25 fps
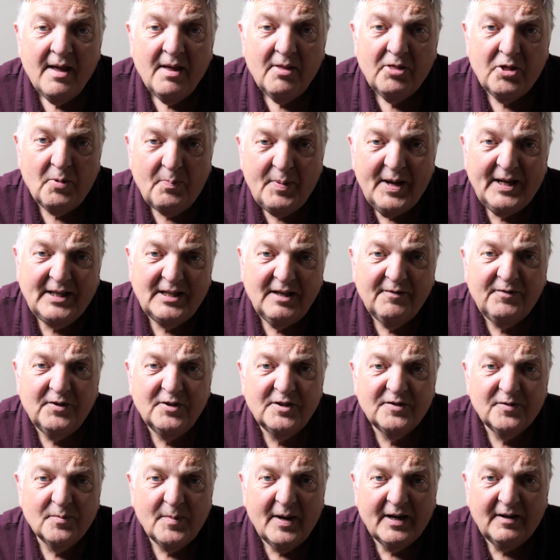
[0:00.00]
The big
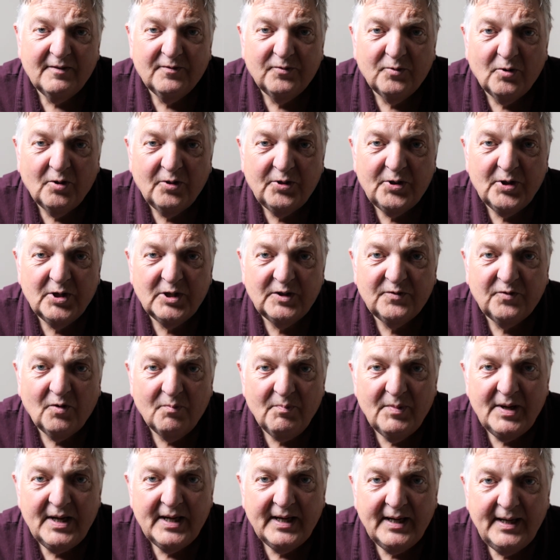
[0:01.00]
difference for Micro Four Thirds for
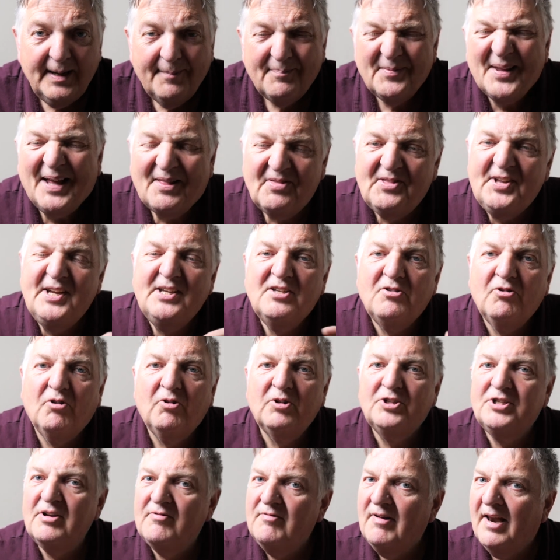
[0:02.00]
me, and these are
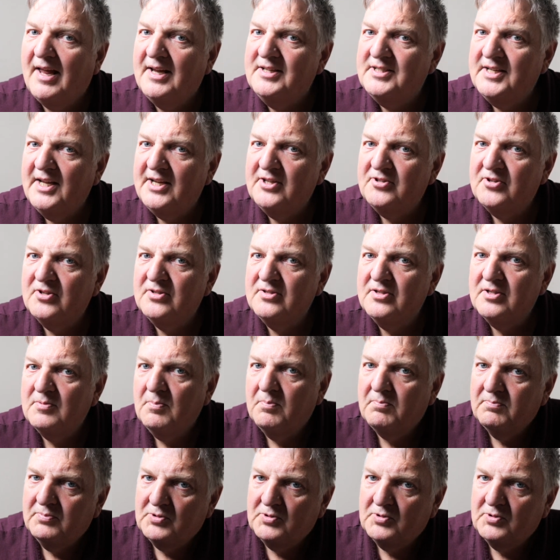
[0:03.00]
all generalizations,